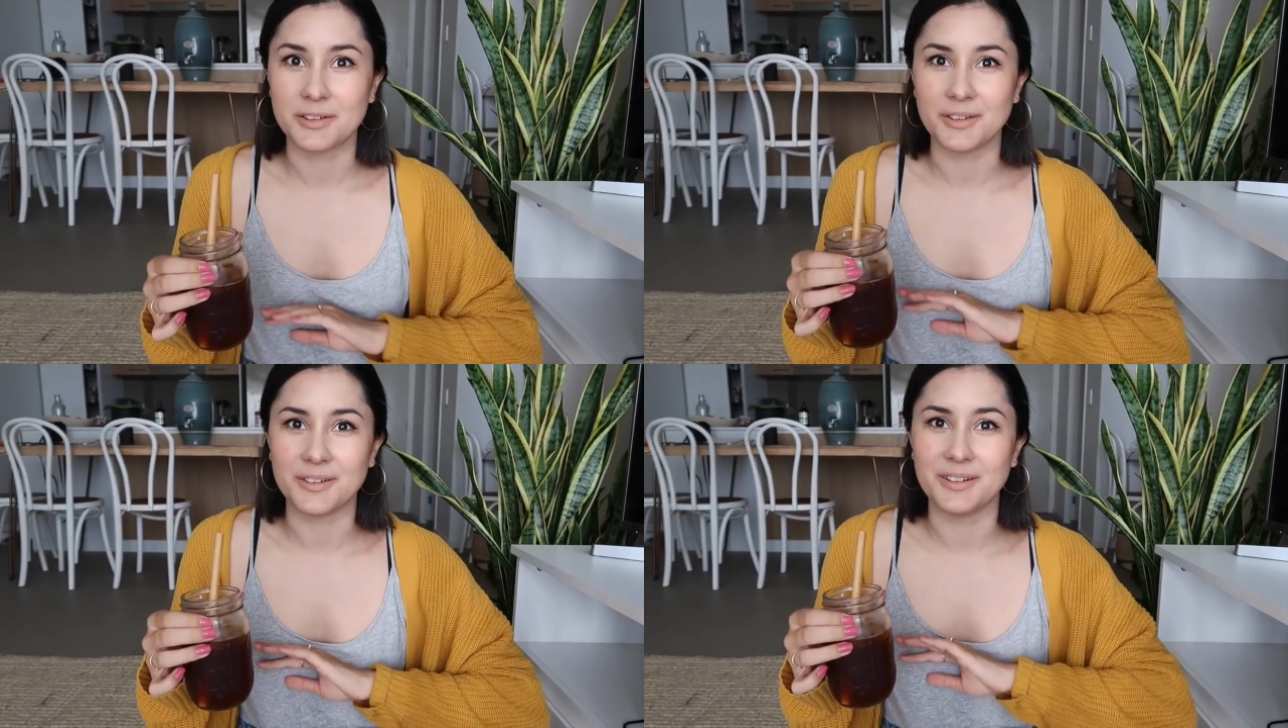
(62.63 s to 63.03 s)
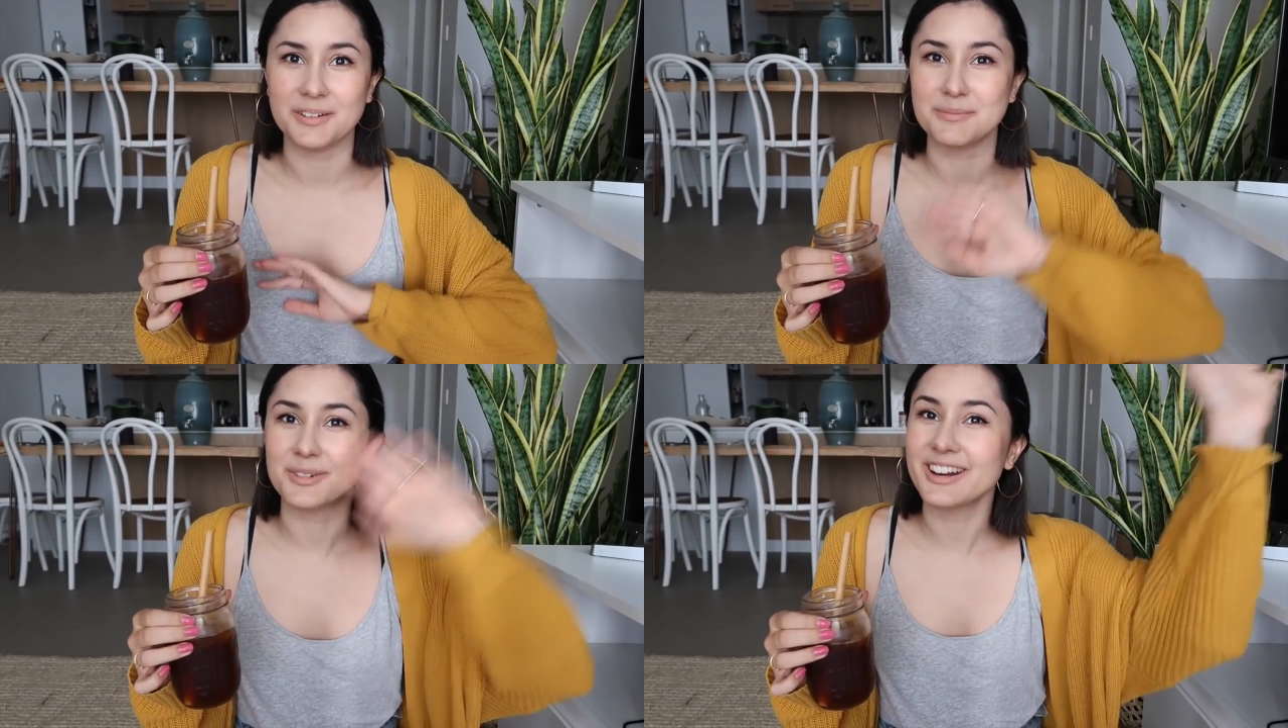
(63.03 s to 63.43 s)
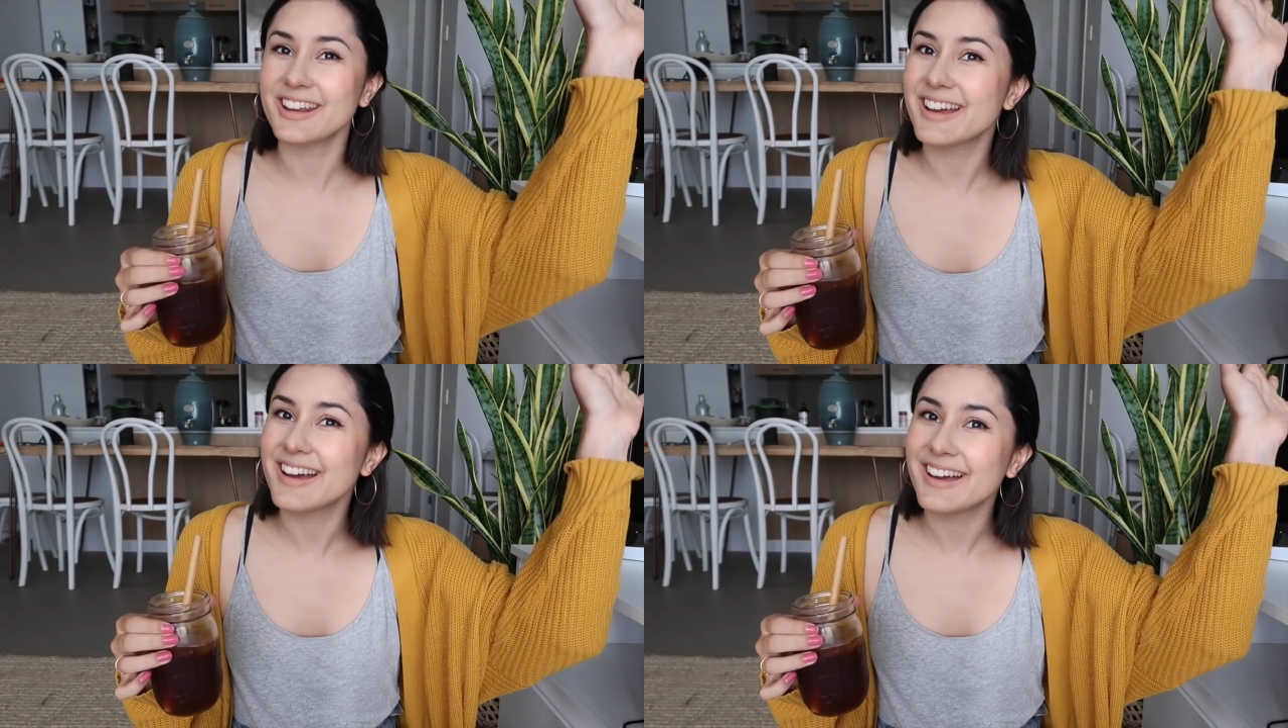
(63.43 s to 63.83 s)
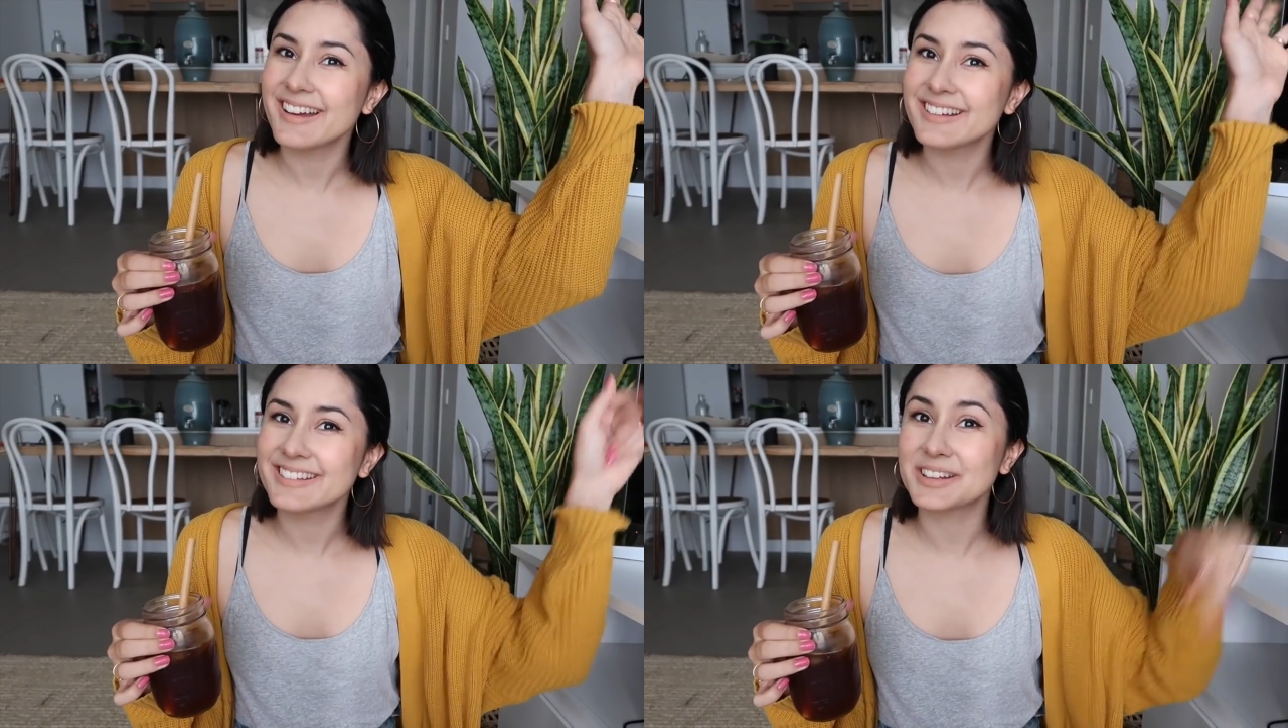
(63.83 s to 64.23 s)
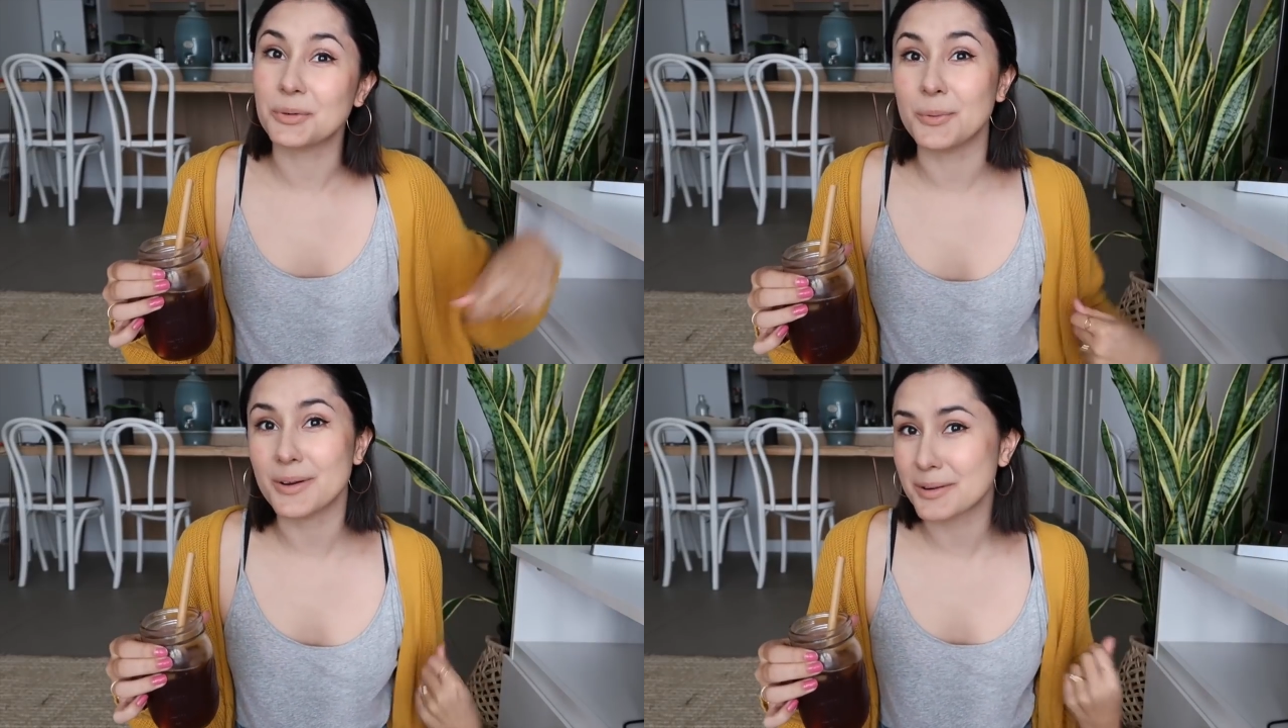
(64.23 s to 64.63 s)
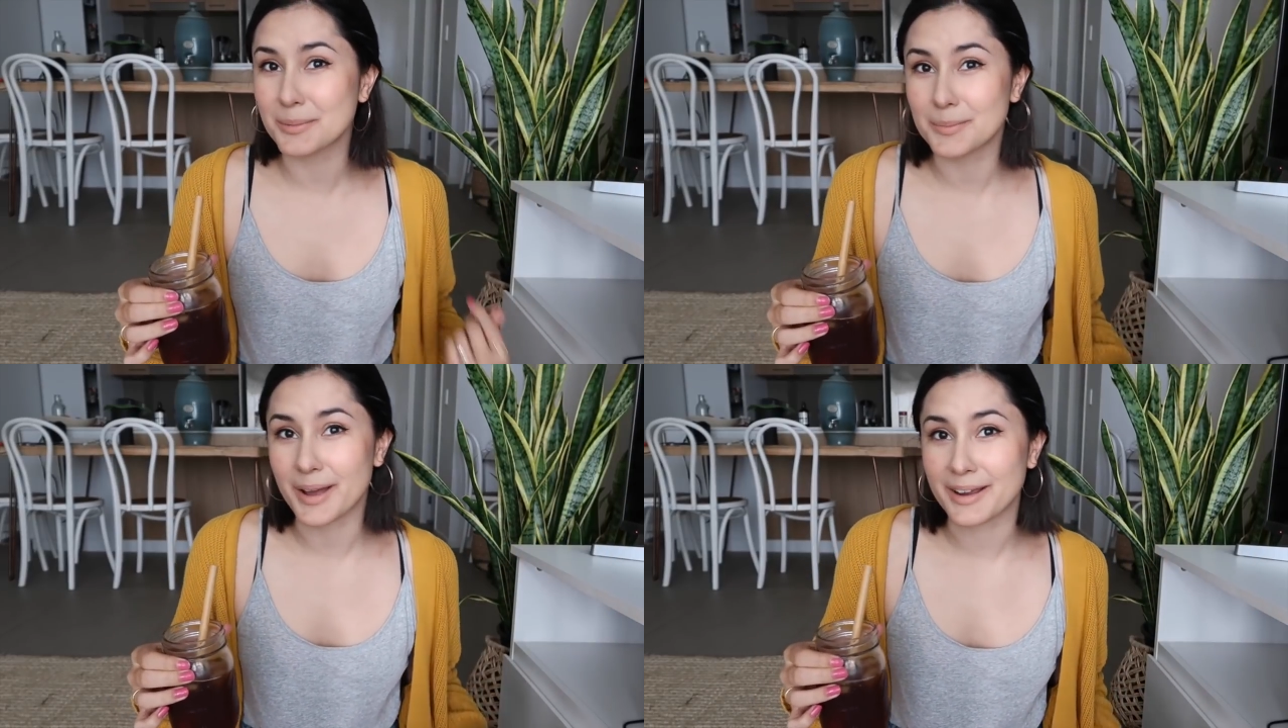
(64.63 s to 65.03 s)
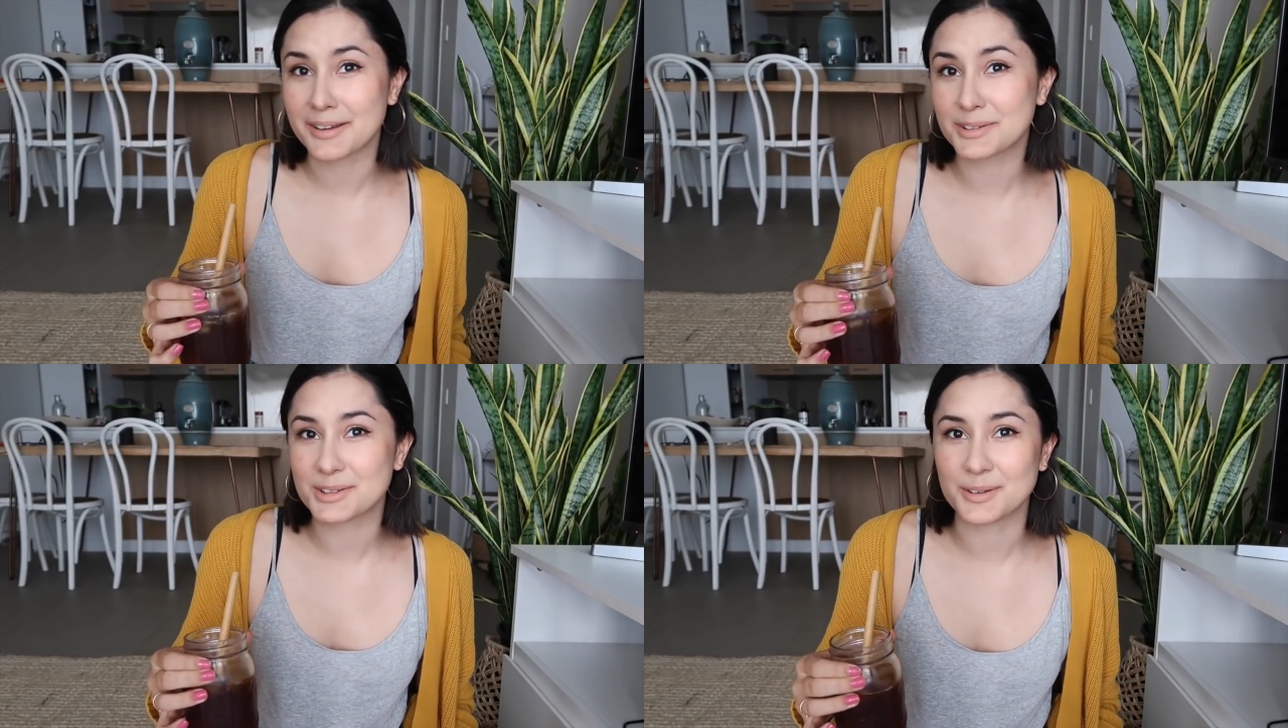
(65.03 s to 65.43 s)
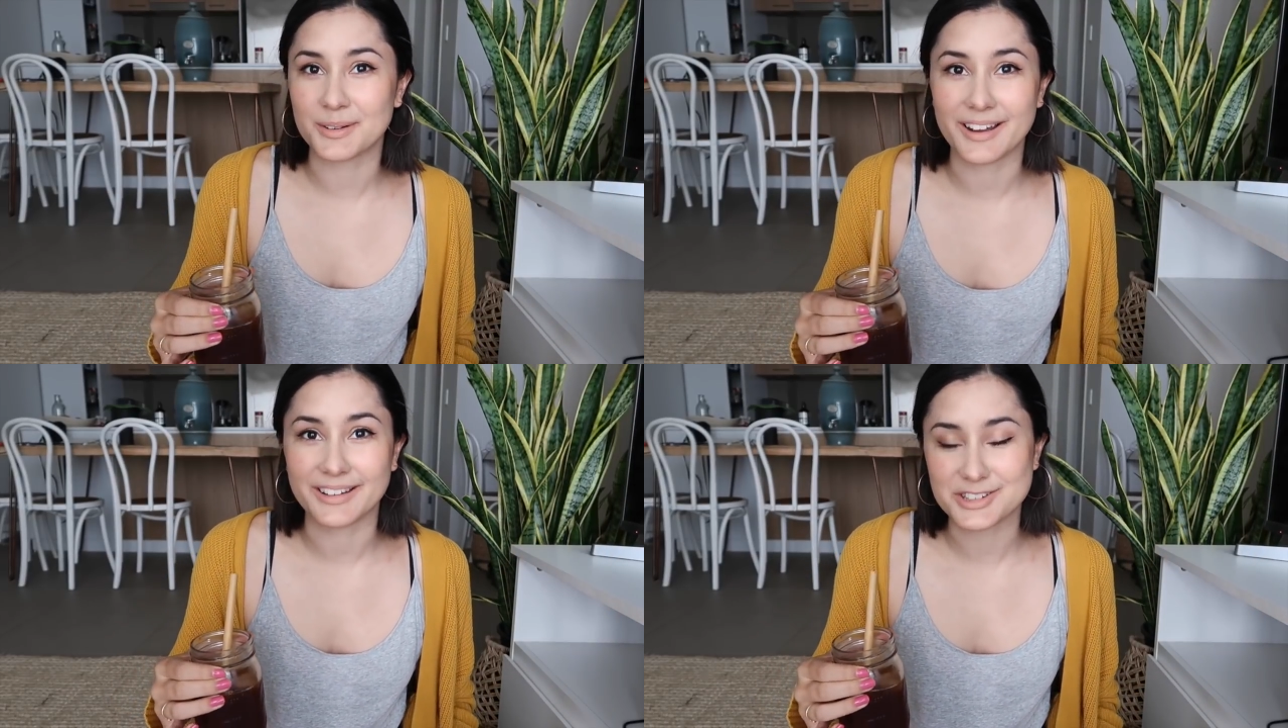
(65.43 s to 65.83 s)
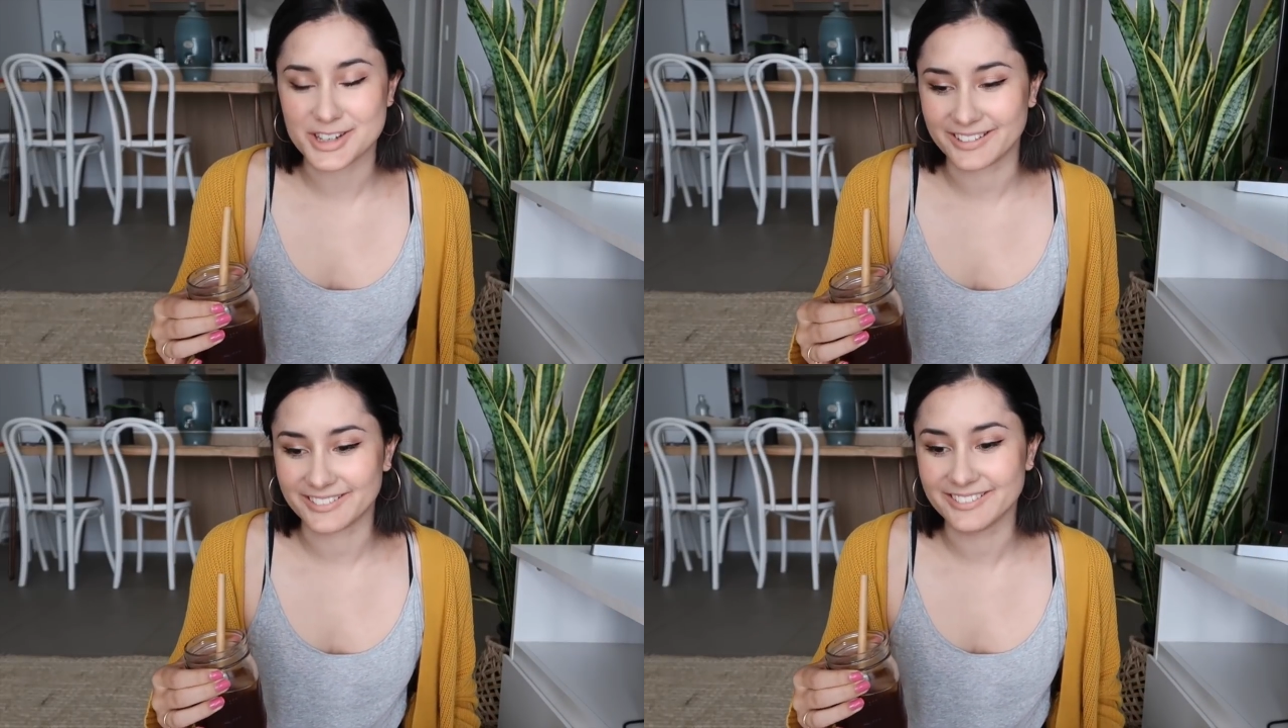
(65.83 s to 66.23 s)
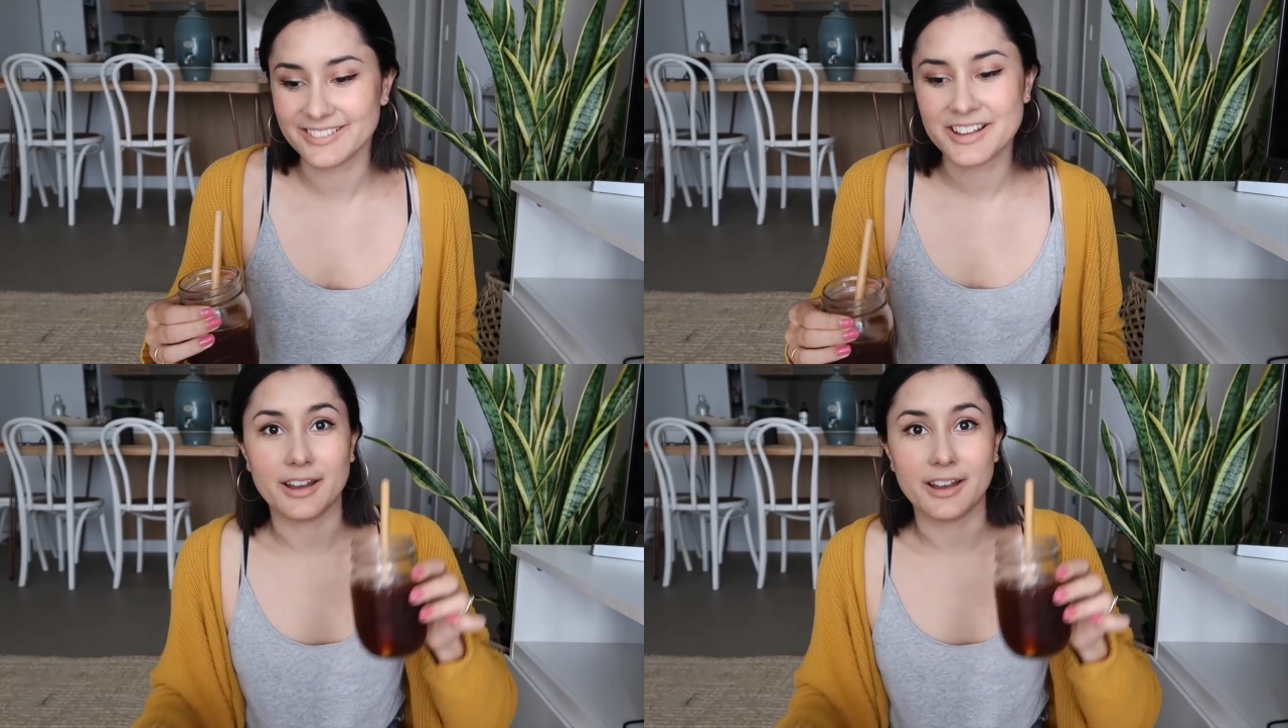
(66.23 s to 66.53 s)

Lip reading: Good morning guys, welcome back to our channel.